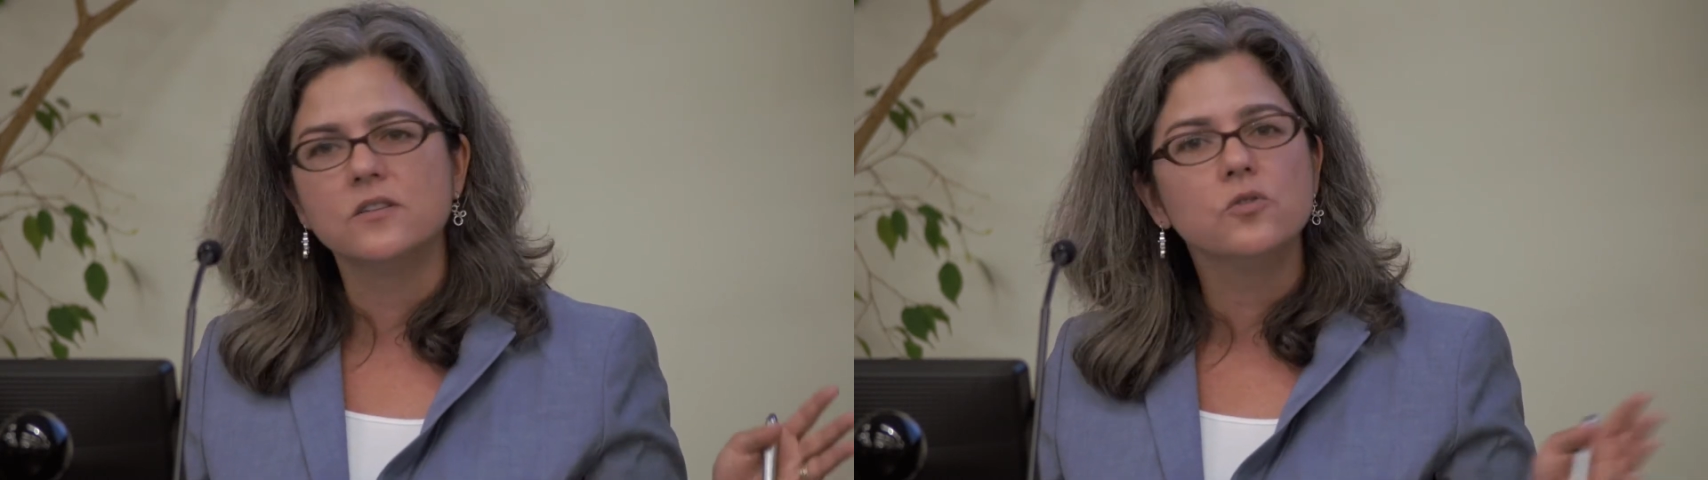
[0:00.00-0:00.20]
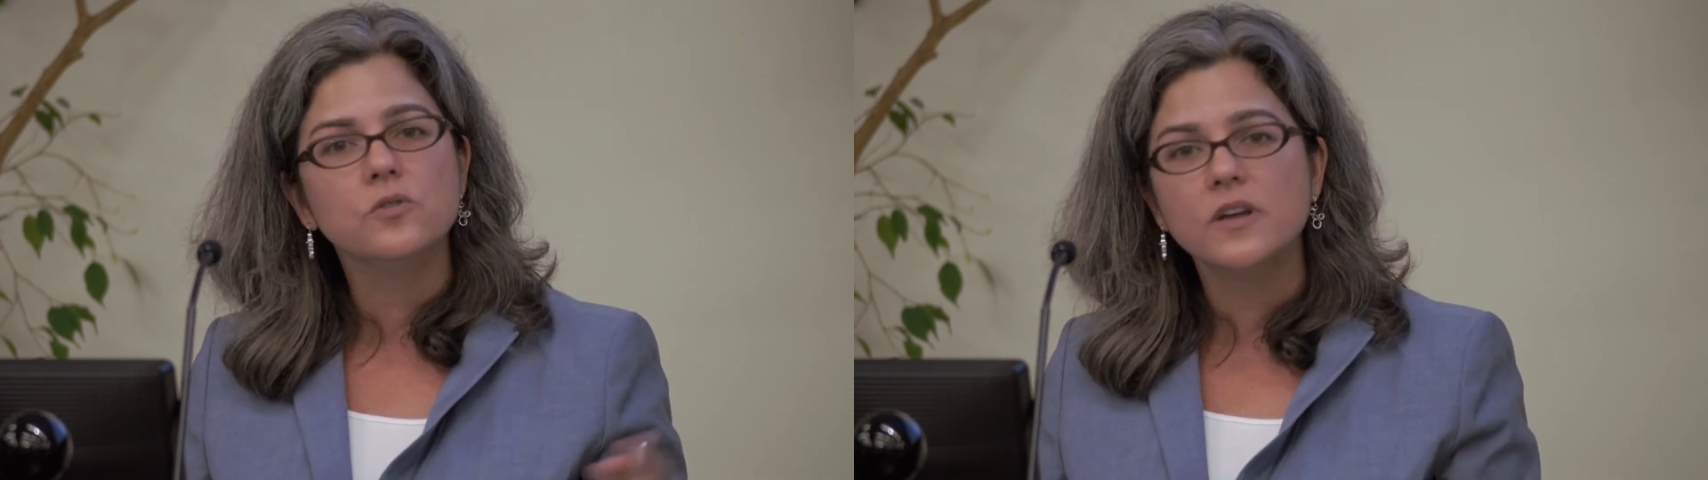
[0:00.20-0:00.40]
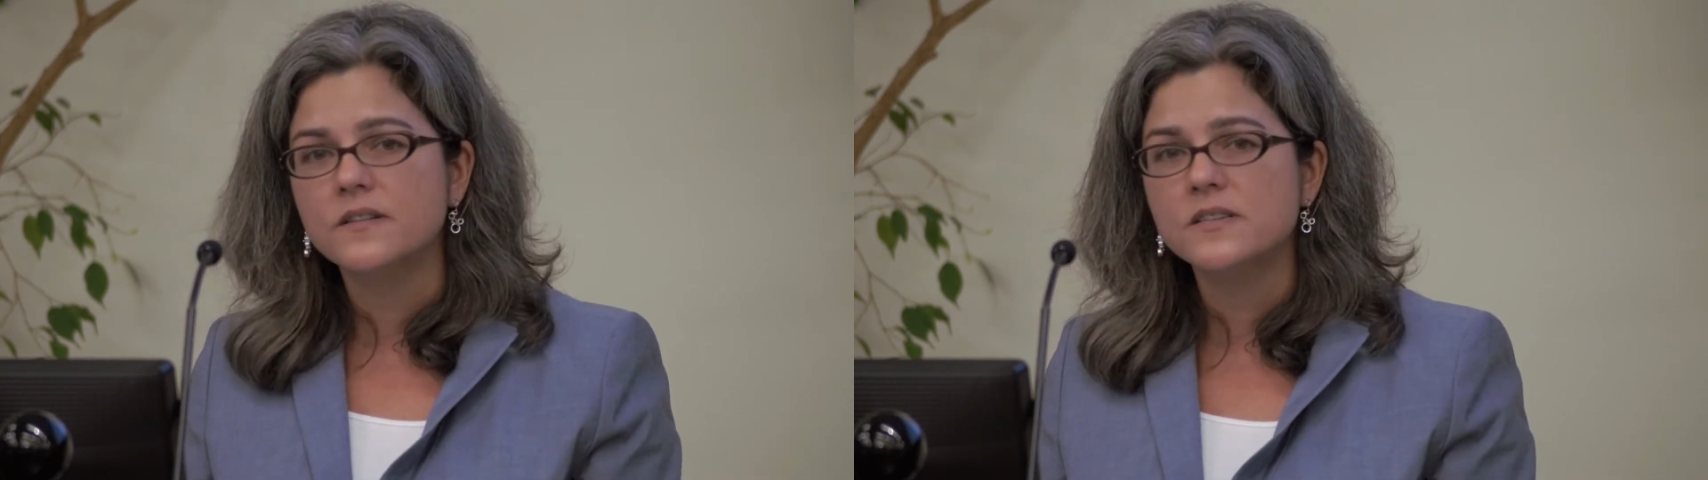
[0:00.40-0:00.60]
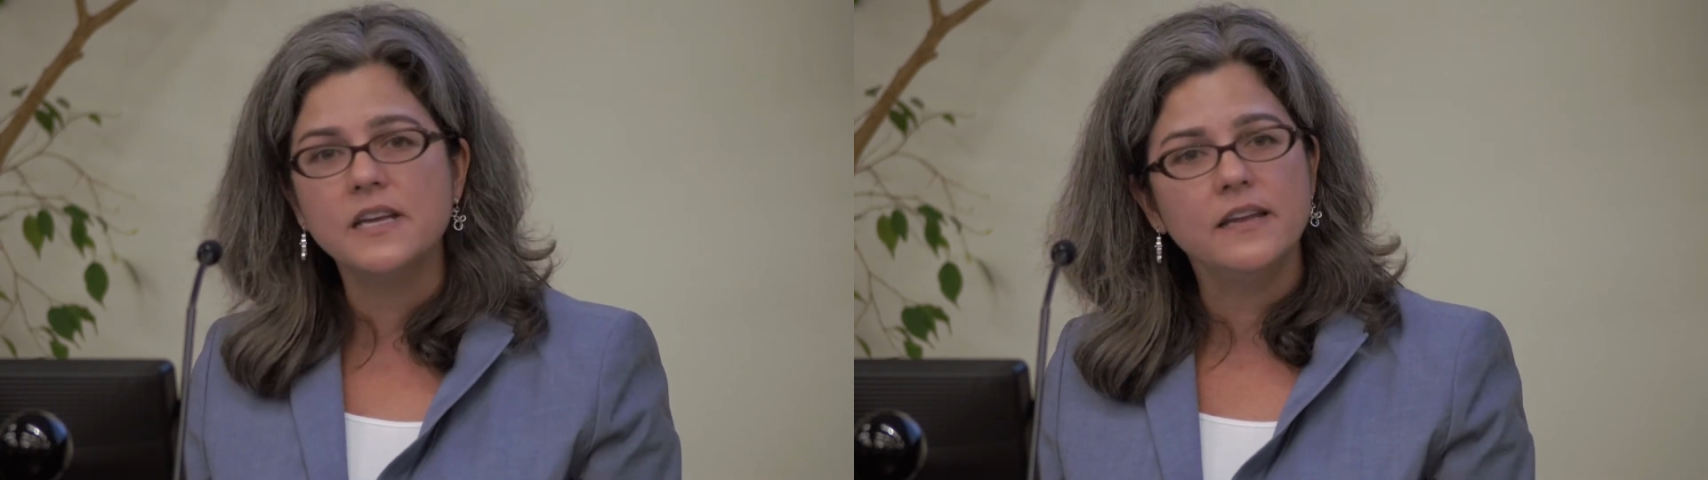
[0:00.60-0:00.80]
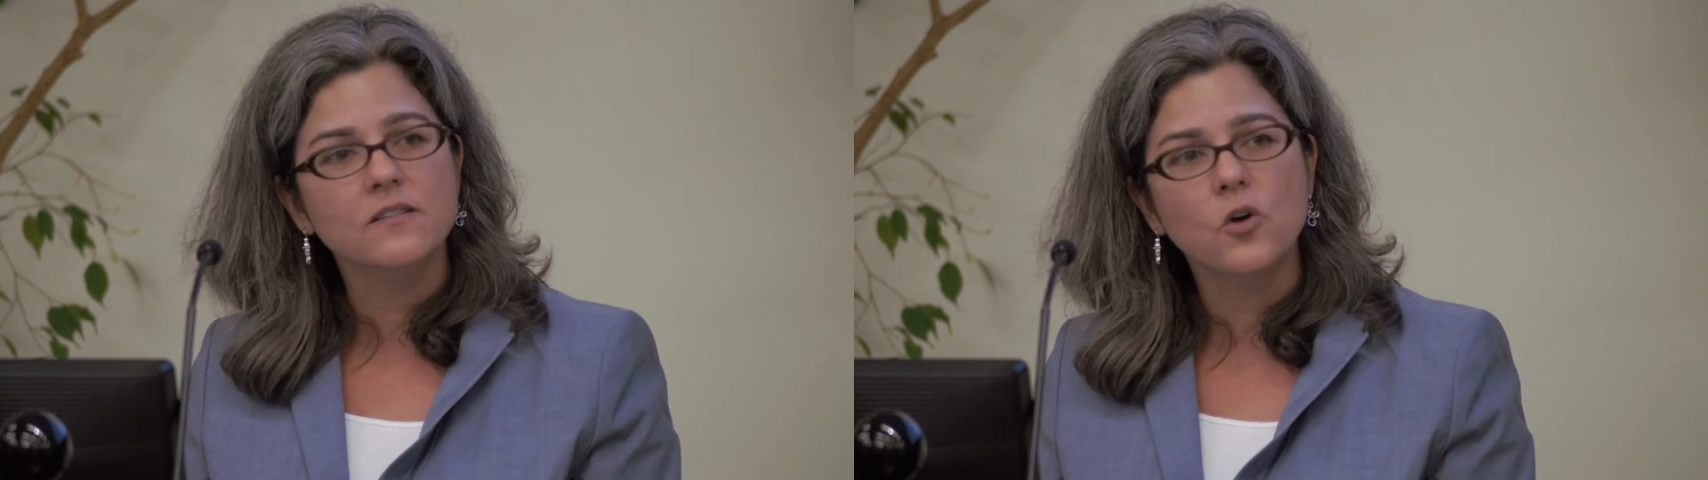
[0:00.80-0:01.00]
including at the
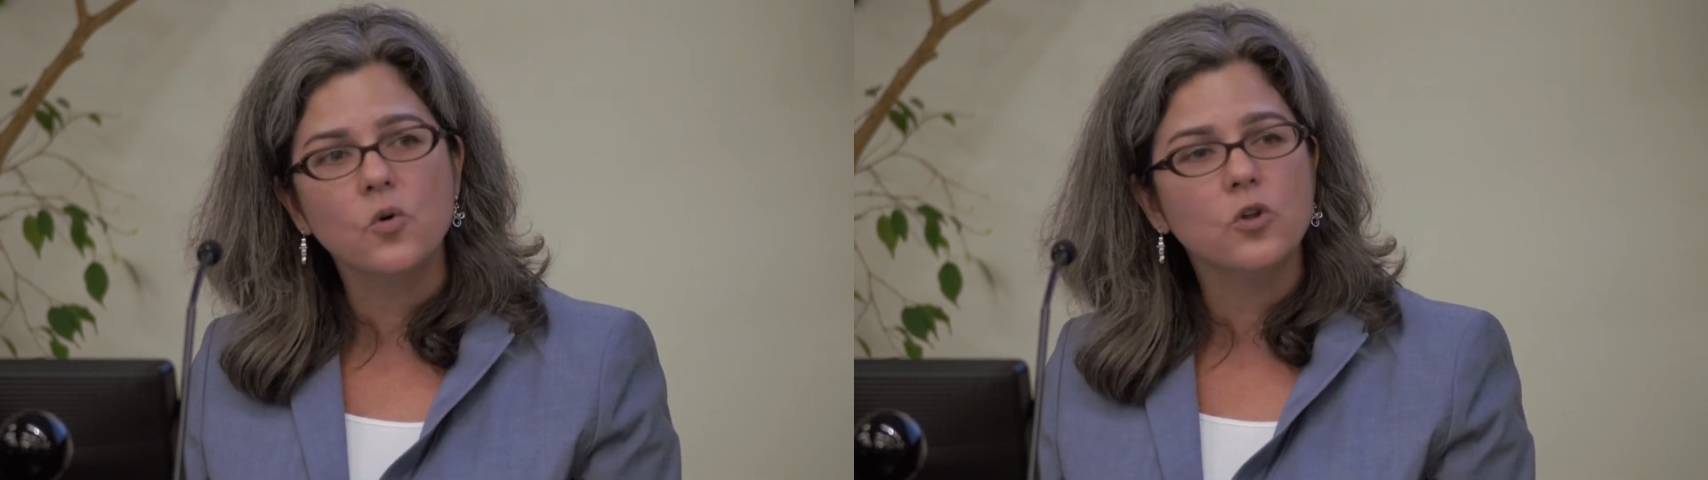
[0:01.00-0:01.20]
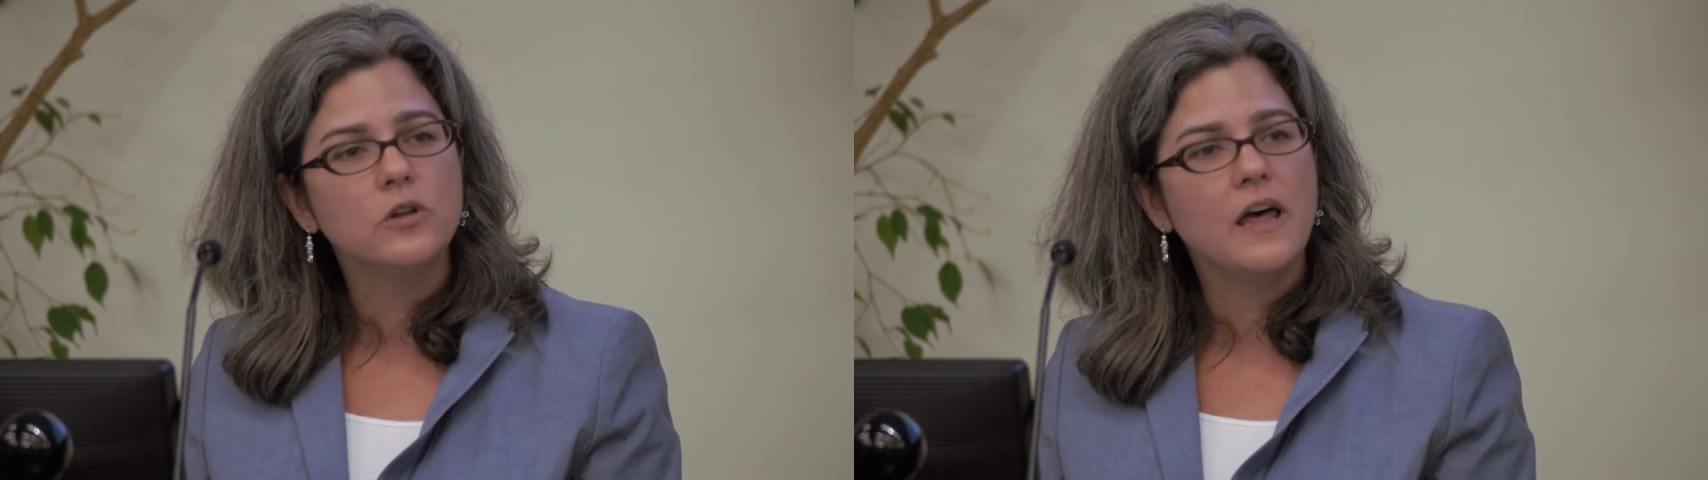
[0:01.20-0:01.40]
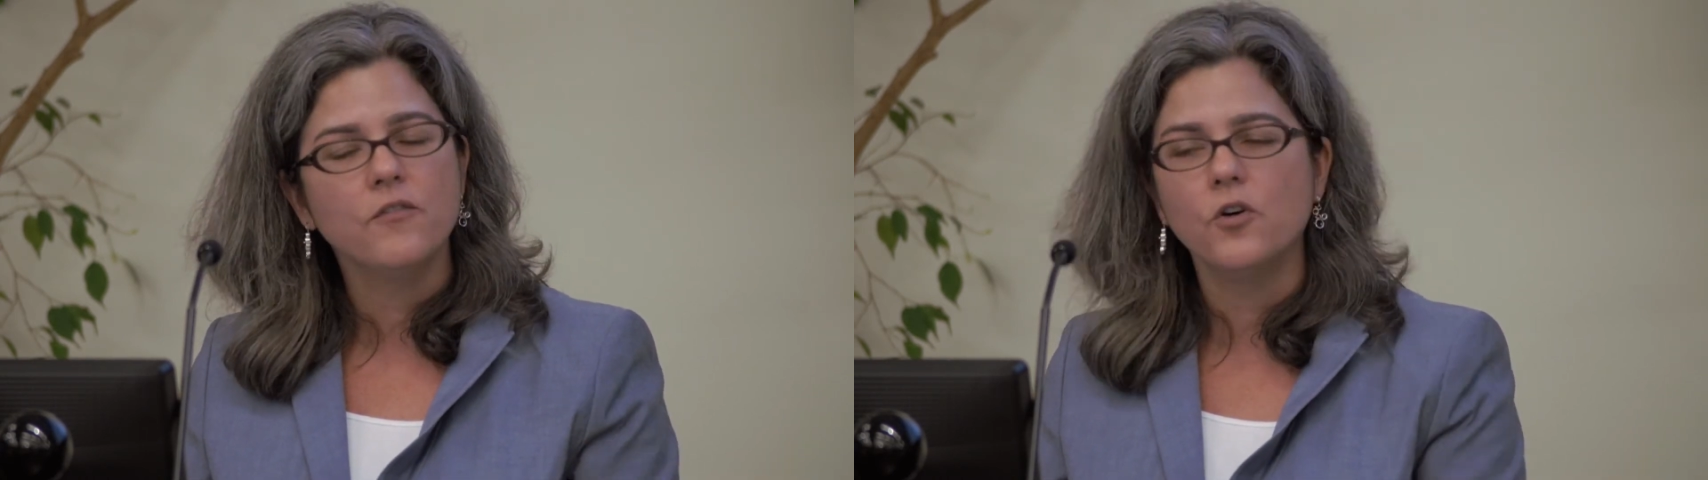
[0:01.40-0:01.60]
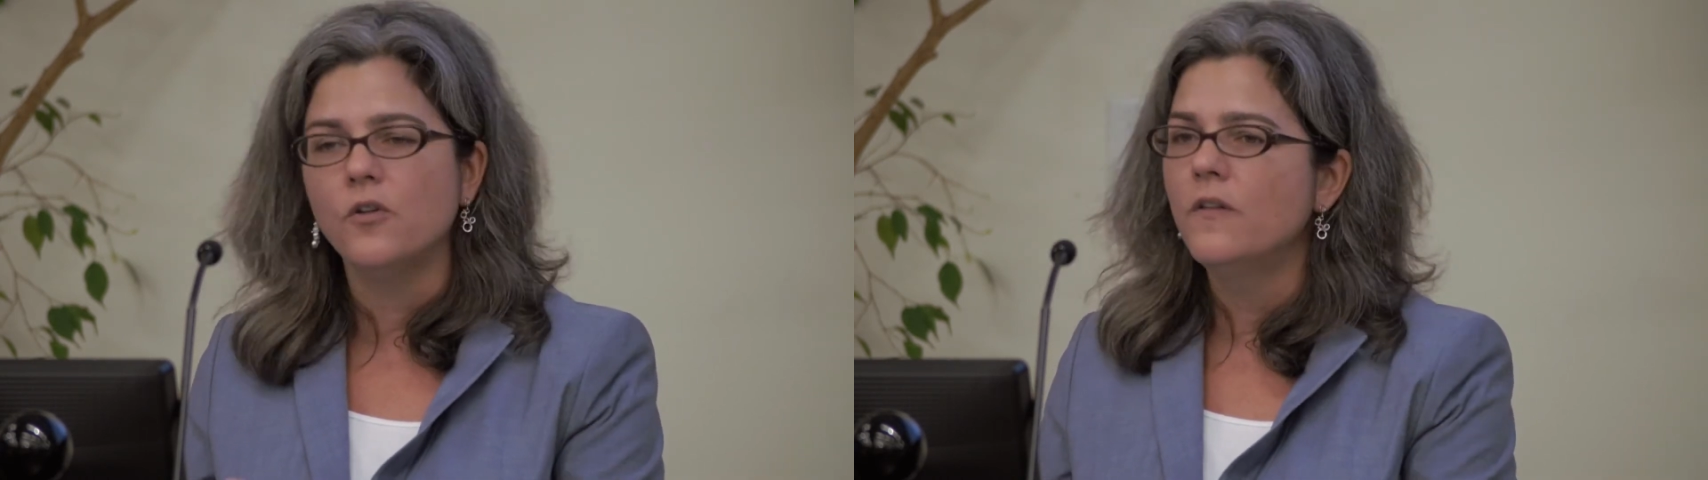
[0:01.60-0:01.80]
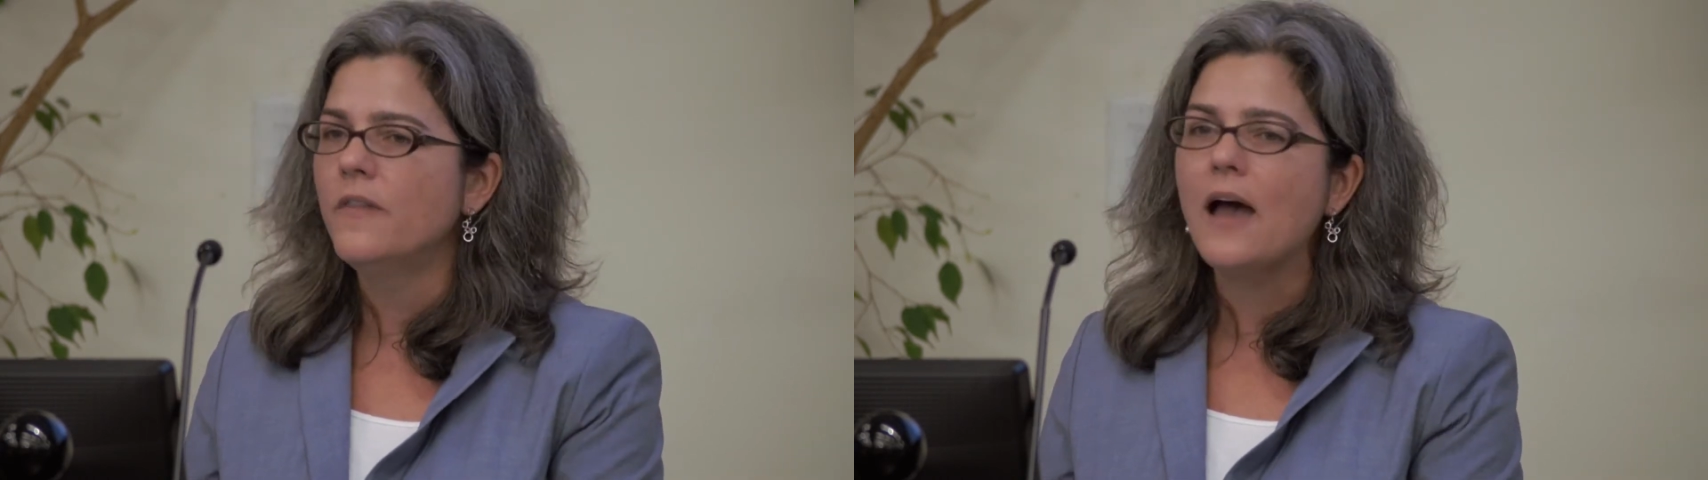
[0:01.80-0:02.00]
state and local level.